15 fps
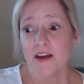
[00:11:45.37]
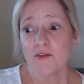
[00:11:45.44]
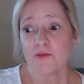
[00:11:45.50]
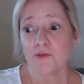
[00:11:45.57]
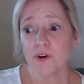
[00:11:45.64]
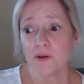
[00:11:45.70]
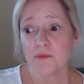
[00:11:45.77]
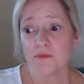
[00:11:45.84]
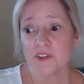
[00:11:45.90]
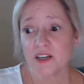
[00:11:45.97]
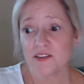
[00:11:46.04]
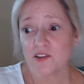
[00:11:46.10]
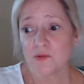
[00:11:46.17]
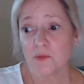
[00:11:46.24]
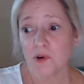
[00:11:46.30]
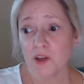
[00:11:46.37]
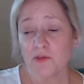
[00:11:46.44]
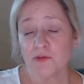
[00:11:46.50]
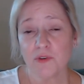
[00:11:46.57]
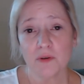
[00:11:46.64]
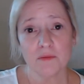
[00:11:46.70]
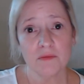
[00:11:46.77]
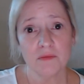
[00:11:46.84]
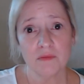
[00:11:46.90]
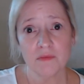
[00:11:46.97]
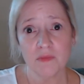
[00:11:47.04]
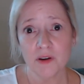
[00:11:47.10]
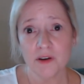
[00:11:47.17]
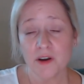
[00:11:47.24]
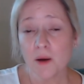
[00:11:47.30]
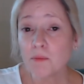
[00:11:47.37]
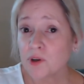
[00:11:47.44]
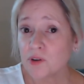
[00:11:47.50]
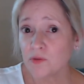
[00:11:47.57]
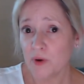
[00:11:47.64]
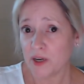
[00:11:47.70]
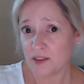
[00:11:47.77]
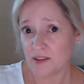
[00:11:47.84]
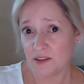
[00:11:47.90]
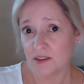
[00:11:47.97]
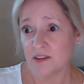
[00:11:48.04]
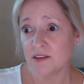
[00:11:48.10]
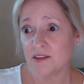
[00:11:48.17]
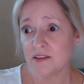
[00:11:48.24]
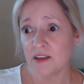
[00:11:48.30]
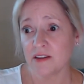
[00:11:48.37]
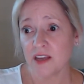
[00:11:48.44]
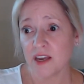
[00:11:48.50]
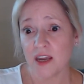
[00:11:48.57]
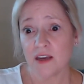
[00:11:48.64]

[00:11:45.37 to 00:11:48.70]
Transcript: from testimony from a number of witnesses that the